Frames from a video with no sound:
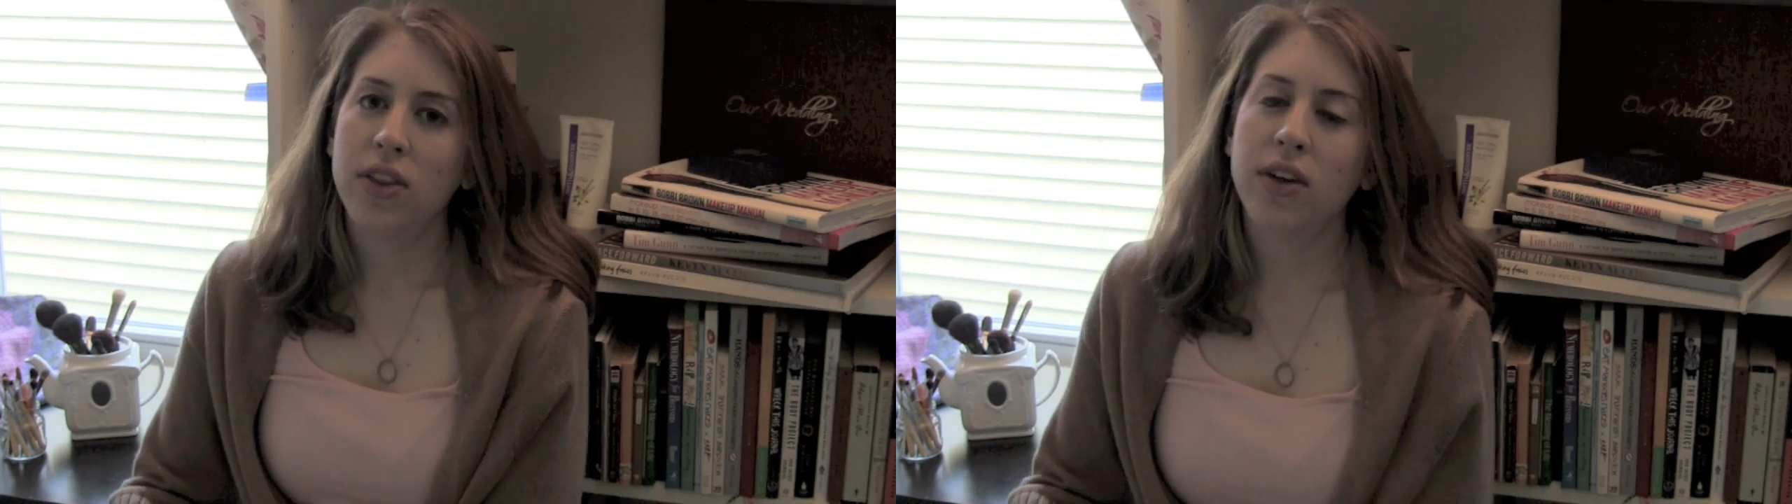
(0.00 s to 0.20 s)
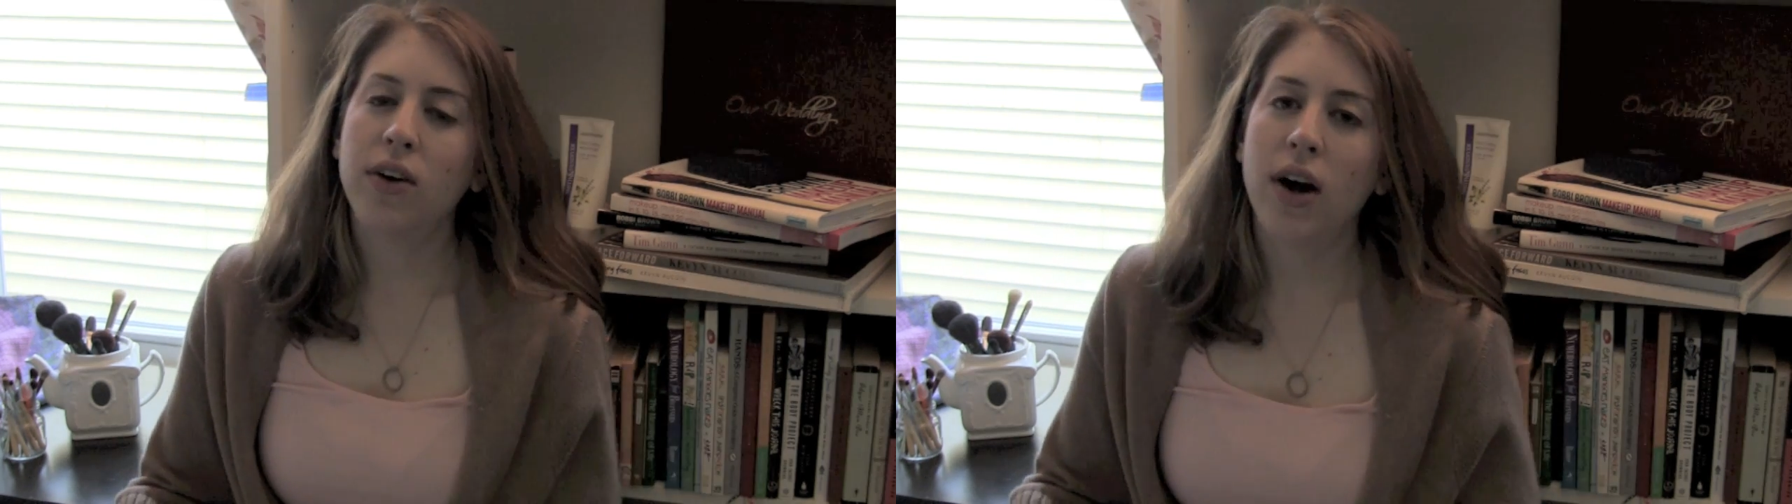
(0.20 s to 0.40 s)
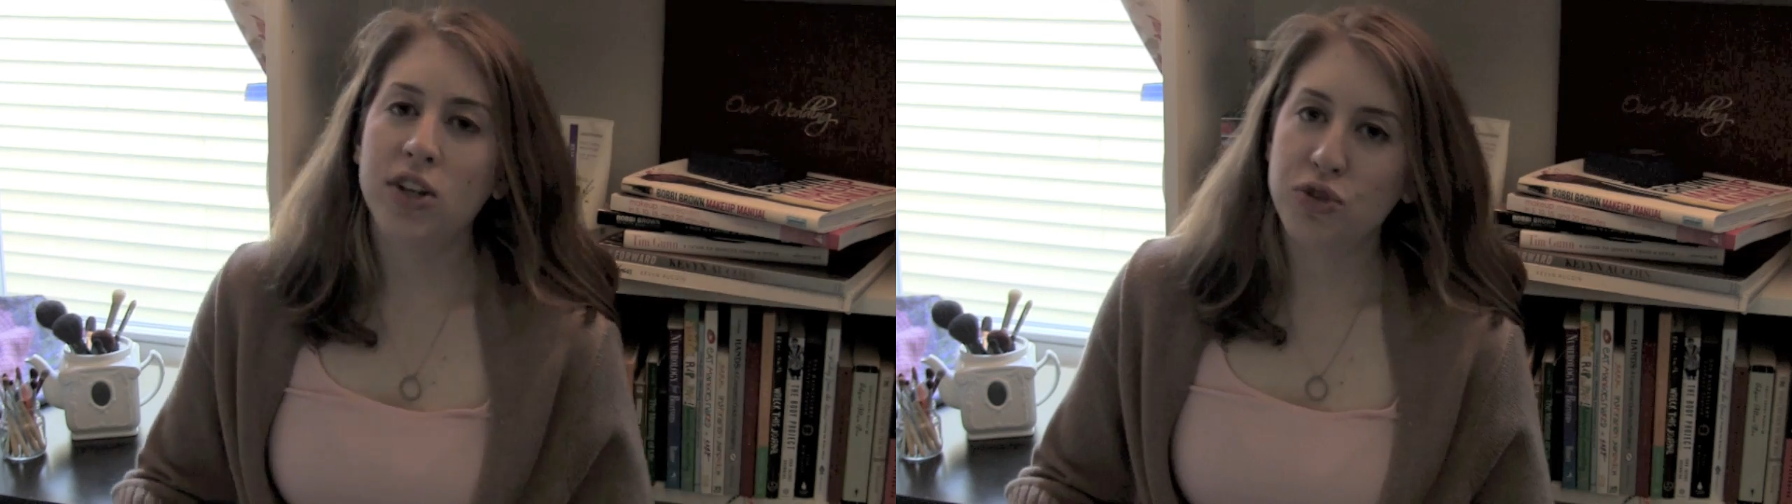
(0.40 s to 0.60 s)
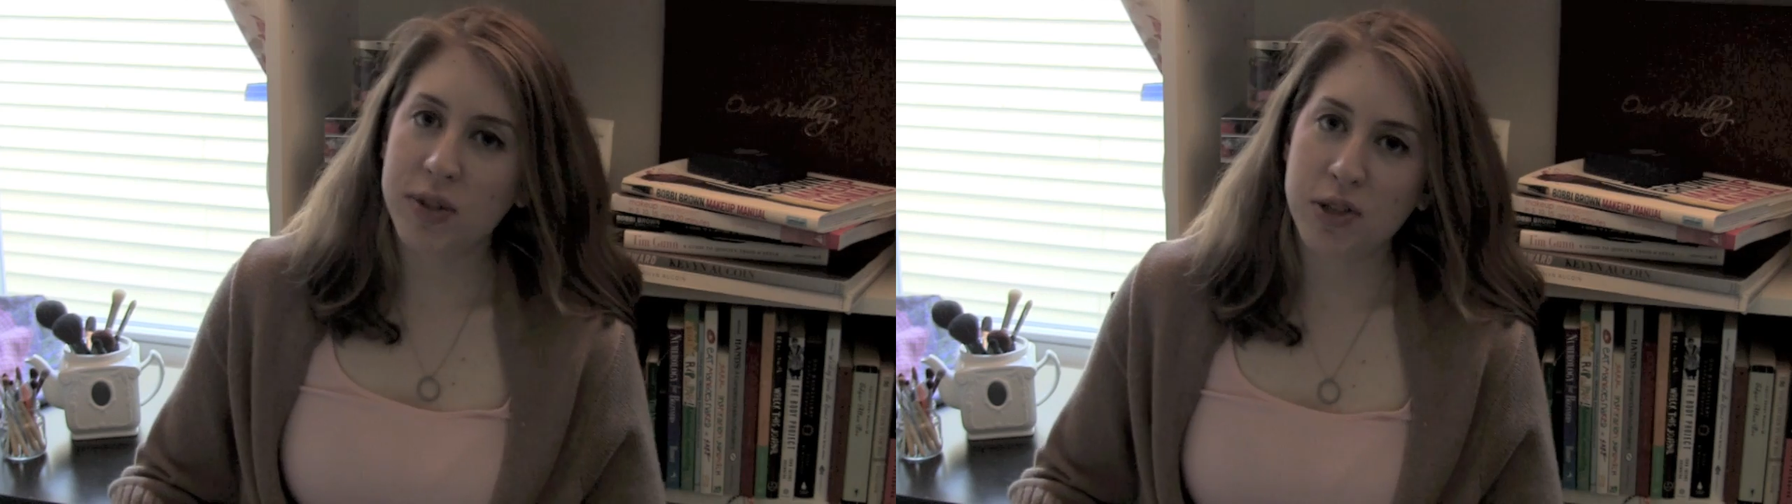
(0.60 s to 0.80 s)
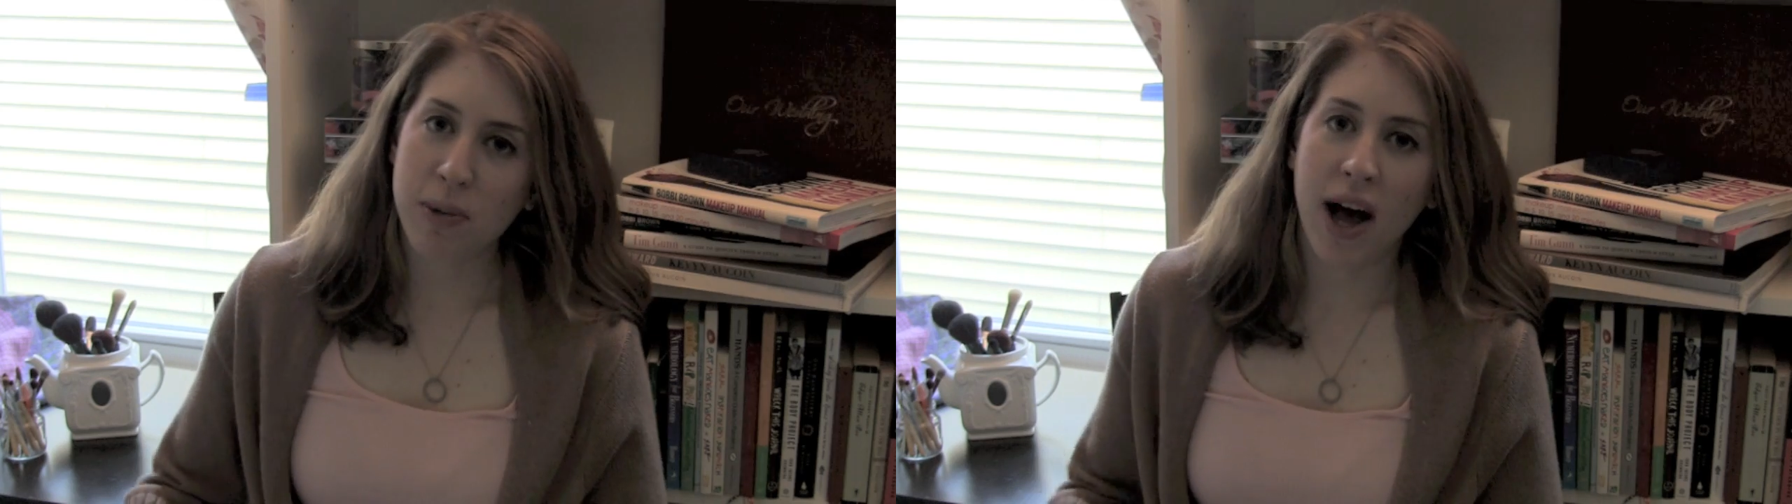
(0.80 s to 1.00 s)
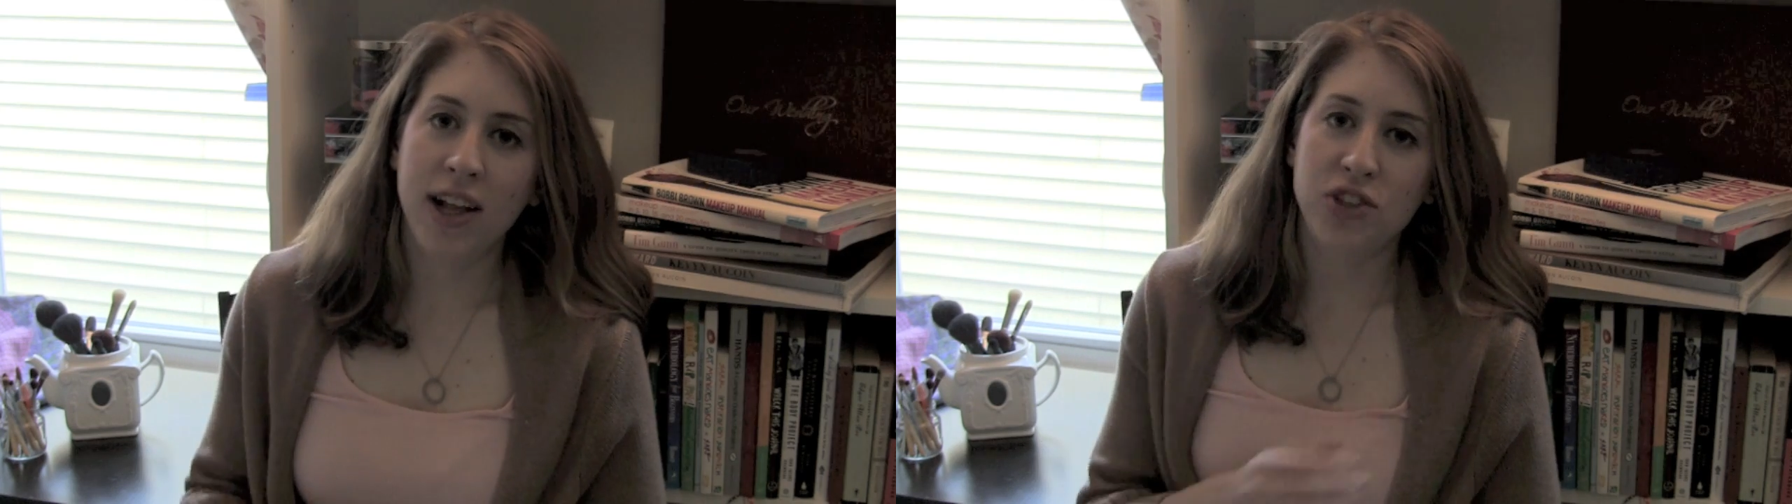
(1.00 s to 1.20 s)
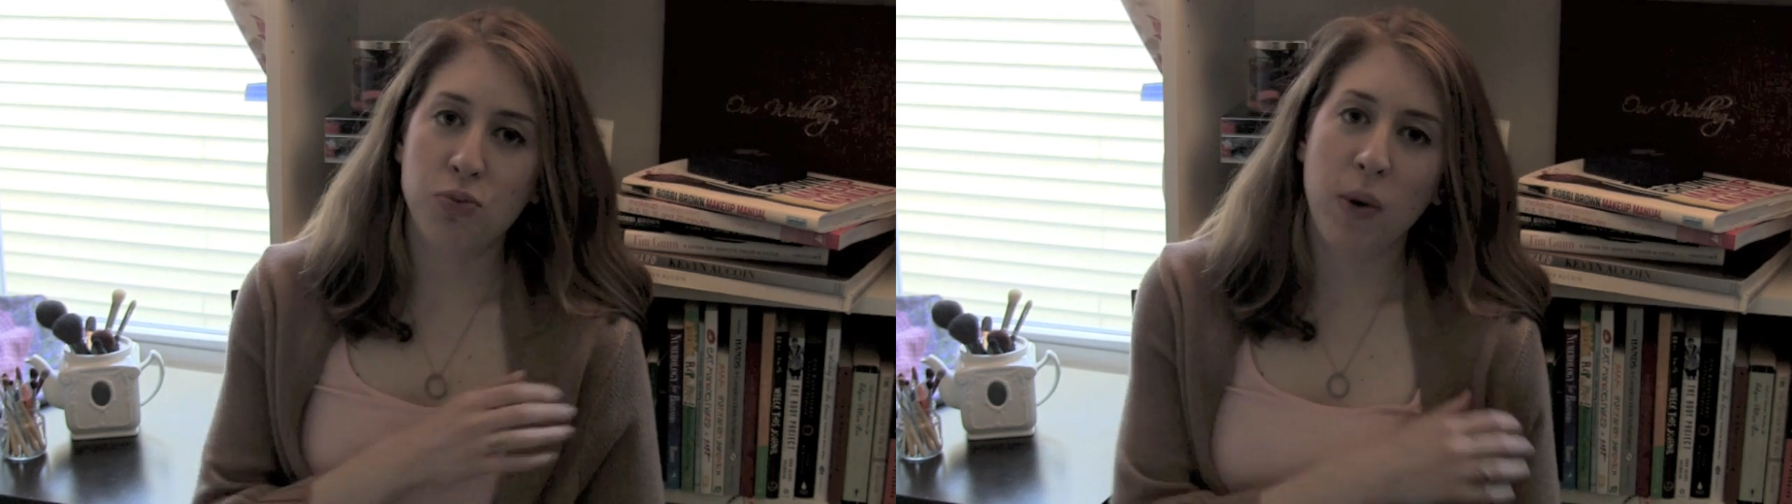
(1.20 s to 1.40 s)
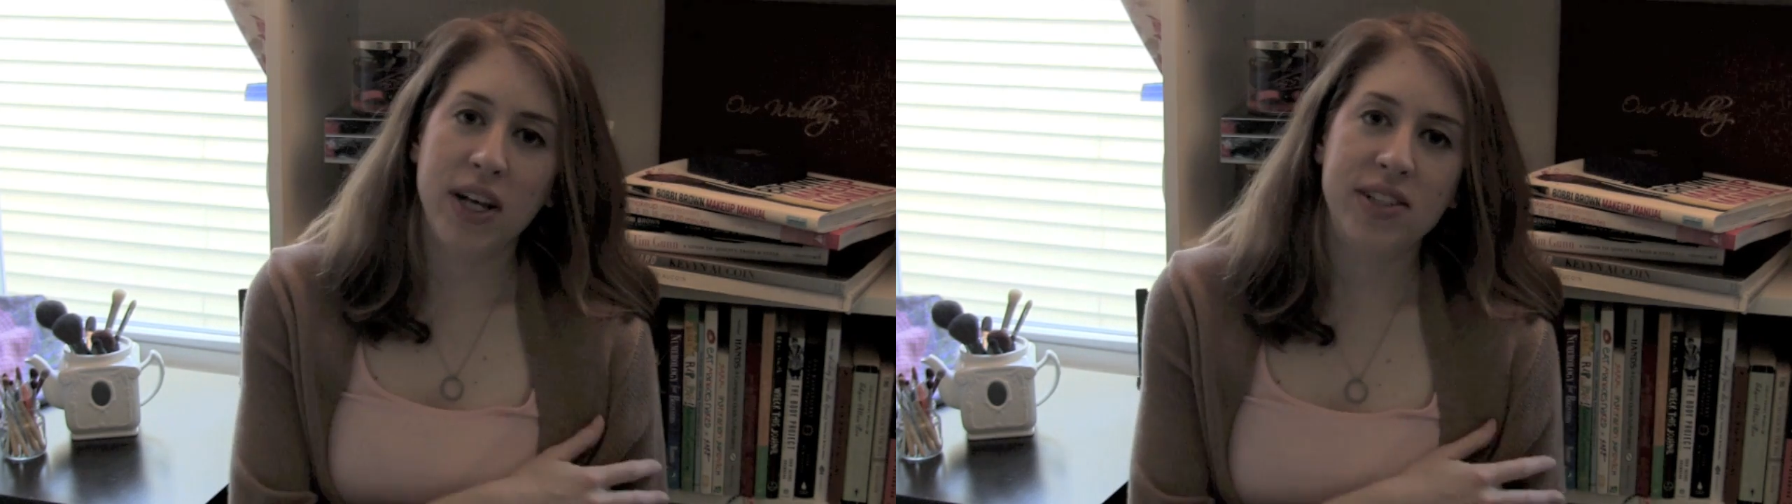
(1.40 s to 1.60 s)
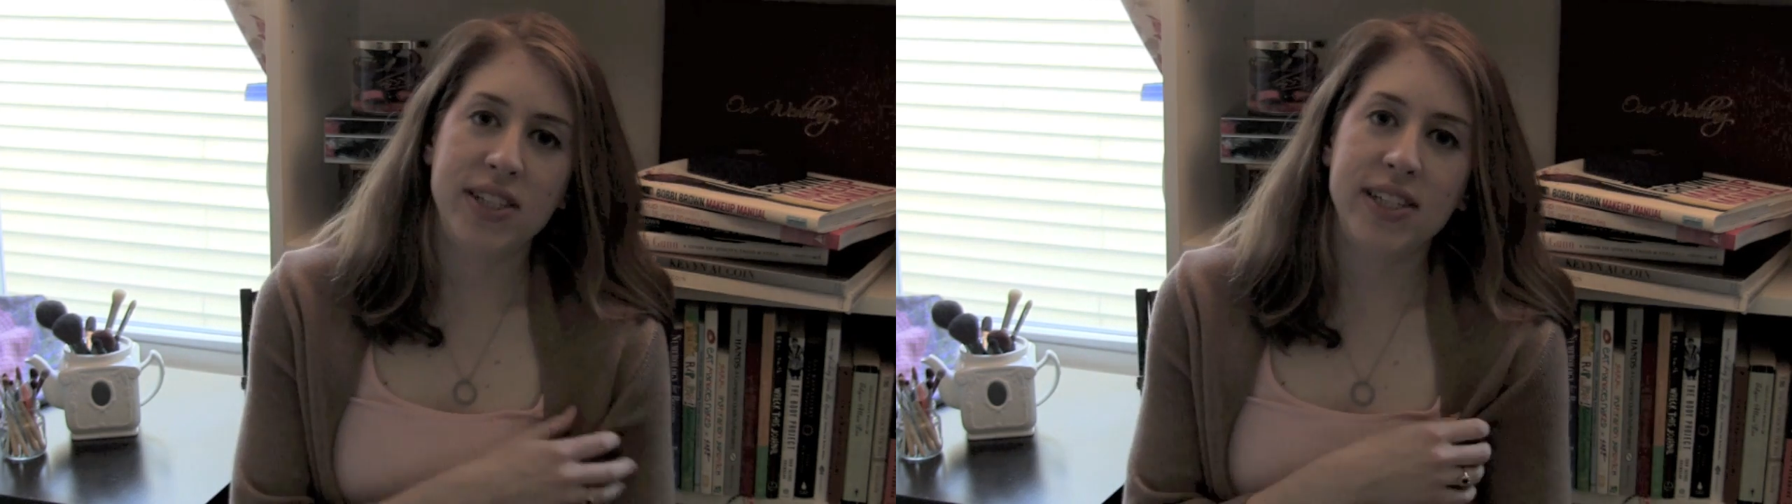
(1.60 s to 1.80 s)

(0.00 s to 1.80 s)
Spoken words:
The large response was